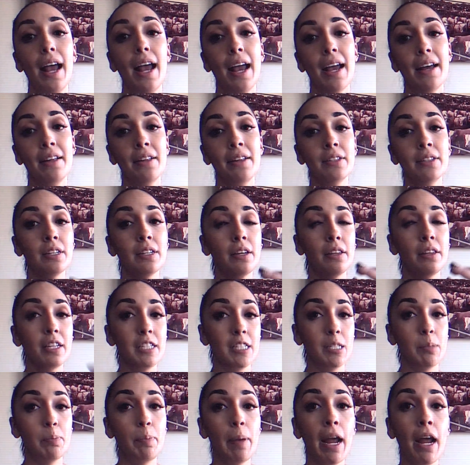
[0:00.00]
and
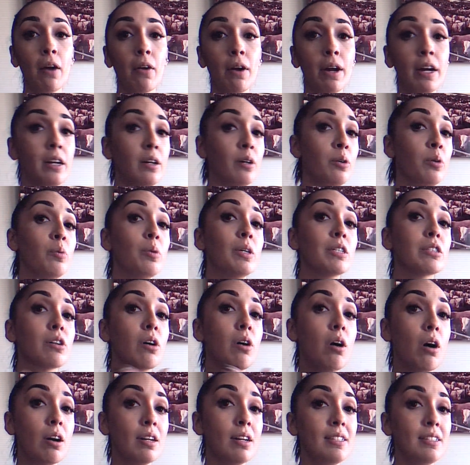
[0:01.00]
this parent who was
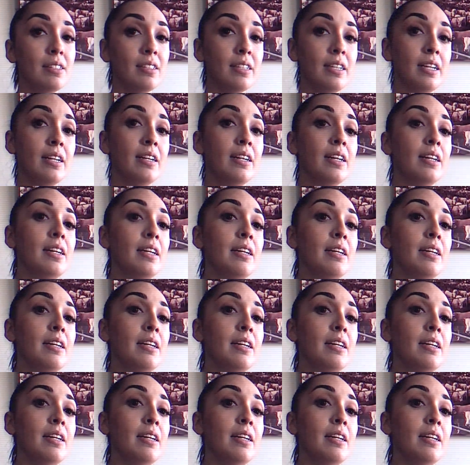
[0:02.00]
on scene,